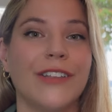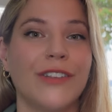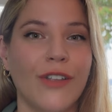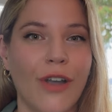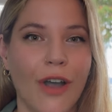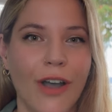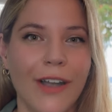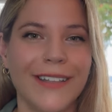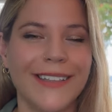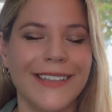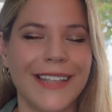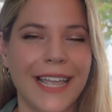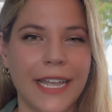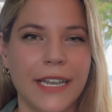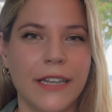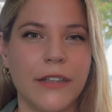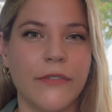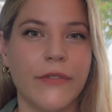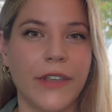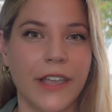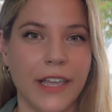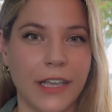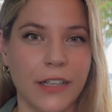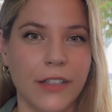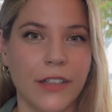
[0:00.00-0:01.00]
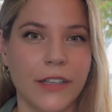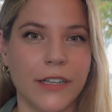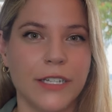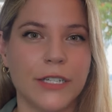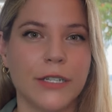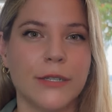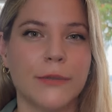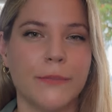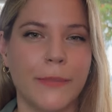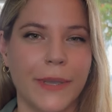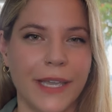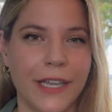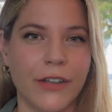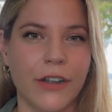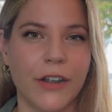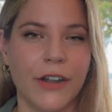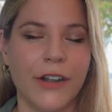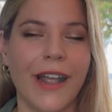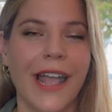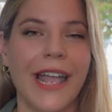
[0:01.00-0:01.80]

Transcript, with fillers: non-native English speaker